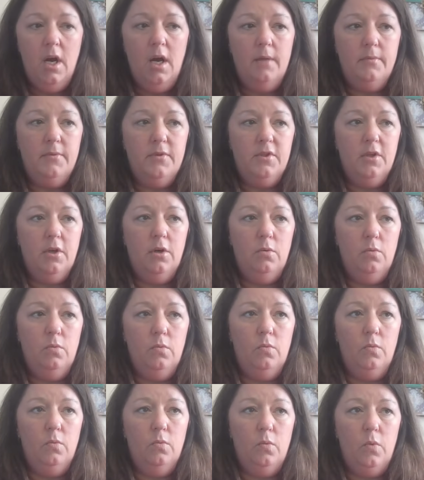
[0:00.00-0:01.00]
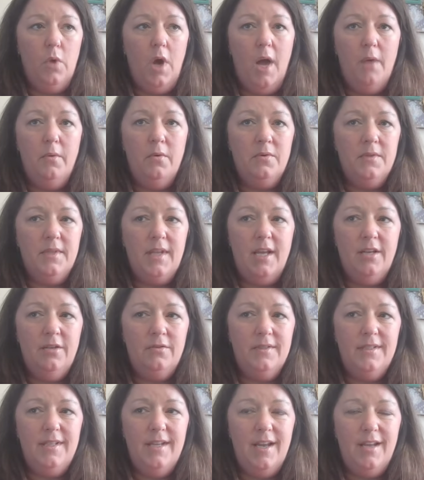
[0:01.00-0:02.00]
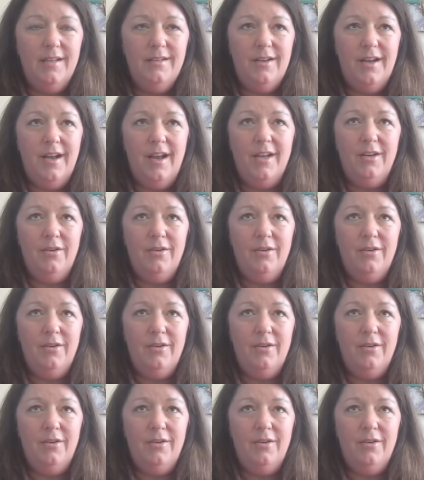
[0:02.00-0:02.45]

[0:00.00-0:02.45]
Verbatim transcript: Um, so I won't. I don't say I don't.